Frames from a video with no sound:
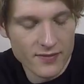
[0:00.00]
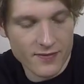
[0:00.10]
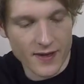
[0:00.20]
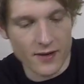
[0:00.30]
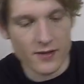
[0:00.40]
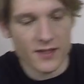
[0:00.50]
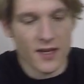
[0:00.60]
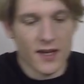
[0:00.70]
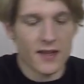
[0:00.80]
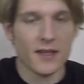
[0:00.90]
figures.
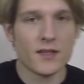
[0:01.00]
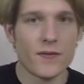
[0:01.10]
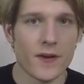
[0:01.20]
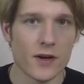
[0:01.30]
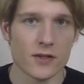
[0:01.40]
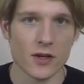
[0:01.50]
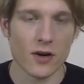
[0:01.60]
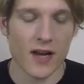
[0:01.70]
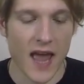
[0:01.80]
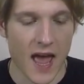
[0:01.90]
These figures
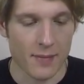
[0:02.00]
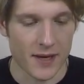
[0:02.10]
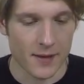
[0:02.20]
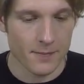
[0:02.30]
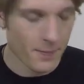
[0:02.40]
are Kami,